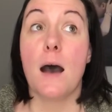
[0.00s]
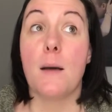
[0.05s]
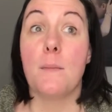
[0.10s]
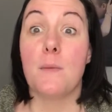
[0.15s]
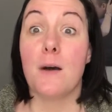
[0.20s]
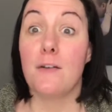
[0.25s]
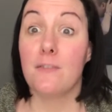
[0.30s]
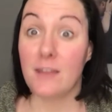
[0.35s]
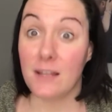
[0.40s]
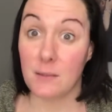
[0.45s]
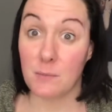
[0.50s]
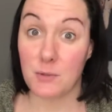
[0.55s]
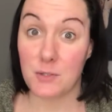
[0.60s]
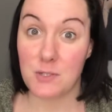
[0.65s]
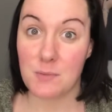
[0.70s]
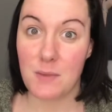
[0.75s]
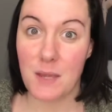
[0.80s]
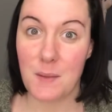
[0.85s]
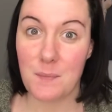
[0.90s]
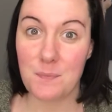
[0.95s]
available
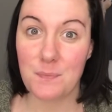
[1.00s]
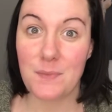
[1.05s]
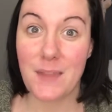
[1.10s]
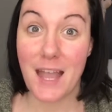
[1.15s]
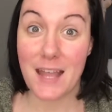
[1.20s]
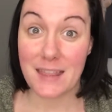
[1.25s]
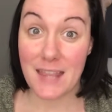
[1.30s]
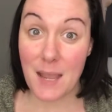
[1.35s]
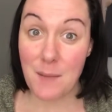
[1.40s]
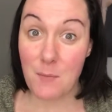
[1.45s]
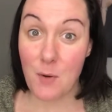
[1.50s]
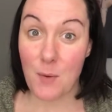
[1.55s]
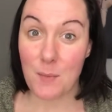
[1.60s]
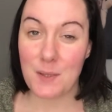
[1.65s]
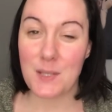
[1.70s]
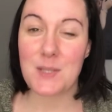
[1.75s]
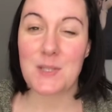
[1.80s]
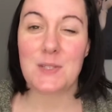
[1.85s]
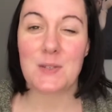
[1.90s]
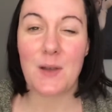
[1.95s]
to me at that
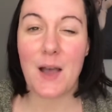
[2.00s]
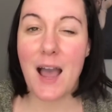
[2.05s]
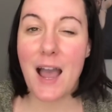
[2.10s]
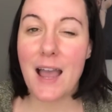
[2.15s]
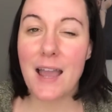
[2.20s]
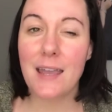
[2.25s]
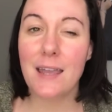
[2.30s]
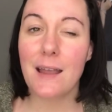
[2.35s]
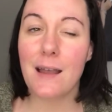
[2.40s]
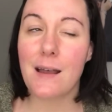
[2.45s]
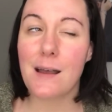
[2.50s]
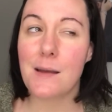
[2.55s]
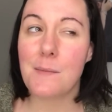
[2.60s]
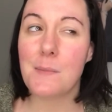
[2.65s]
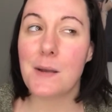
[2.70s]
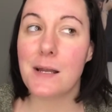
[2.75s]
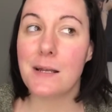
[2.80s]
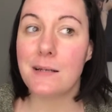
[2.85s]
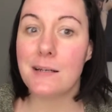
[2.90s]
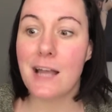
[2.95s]
moment. So
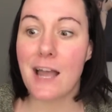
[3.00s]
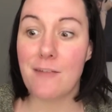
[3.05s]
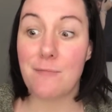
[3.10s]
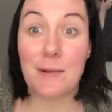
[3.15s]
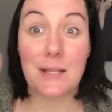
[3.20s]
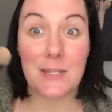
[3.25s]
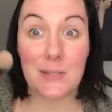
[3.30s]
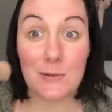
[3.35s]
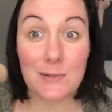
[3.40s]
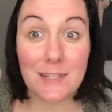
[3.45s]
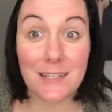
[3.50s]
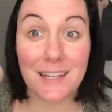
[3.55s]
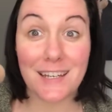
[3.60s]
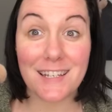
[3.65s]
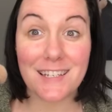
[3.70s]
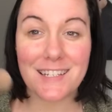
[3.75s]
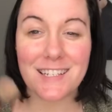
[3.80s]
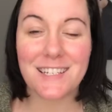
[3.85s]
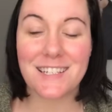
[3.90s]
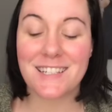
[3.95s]
I have been using
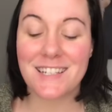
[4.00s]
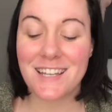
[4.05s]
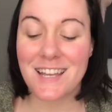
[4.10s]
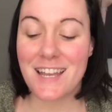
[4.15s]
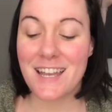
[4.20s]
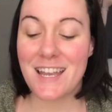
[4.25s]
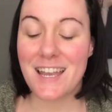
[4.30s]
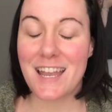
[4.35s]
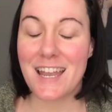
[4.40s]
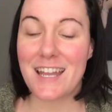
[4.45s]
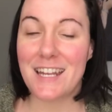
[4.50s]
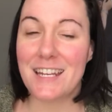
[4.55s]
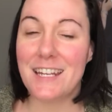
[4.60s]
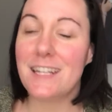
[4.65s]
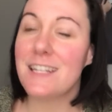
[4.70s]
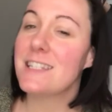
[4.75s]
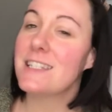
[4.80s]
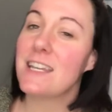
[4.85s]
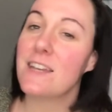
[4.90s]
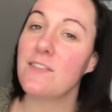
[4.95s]
it, and it
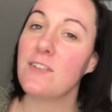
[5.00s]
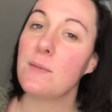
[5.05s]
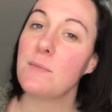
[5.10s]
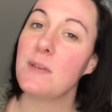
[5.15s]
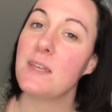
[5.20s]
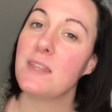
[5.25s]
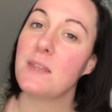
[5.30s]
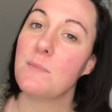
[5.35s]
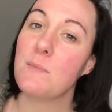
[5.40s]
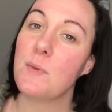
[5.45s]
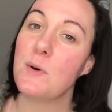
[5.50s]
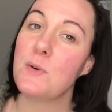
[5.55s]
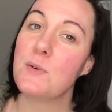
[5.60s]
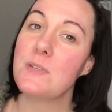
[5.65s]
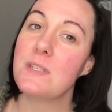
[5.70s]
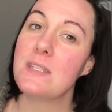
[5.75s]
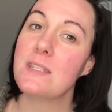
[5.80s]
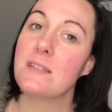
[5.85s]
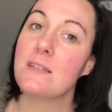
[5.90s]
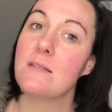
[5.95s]
is giving me the
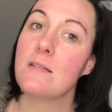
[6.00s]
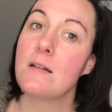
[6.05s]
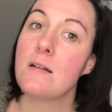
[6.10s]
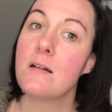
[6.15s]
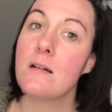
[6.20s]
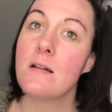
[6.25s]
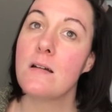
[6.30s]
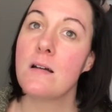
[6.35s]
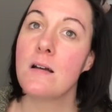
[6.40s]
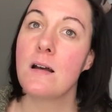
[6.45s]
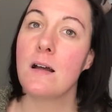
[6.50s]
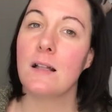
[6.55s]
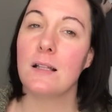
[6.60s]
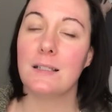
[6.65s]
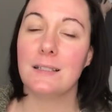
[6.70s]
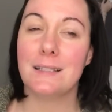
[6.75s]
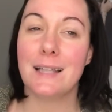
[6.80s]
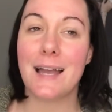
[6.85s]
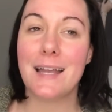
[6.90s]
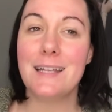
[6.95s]
most
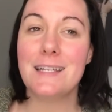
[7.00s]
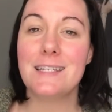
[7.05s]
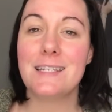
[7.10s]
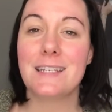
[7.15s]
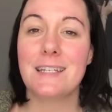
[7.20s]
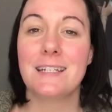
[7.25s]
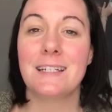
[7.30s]
light-handed,